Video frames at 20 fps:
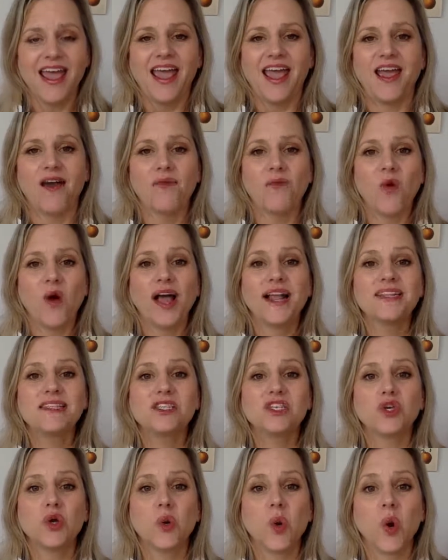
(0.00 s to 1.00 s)
And
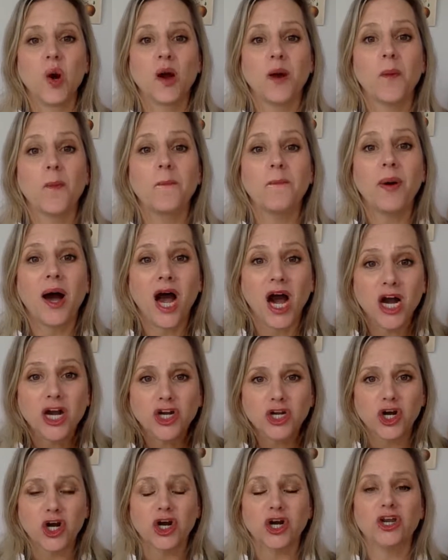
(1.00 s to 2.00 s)
once your
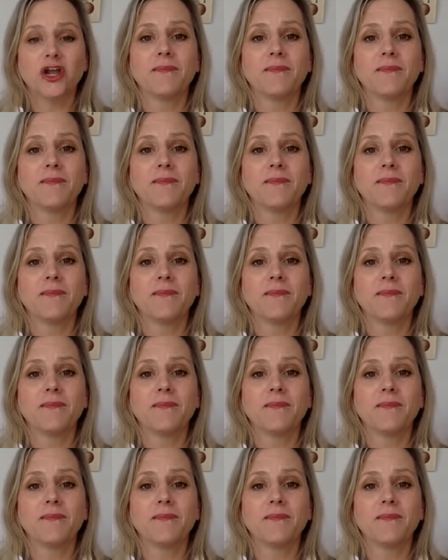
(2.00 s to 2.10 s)
partner,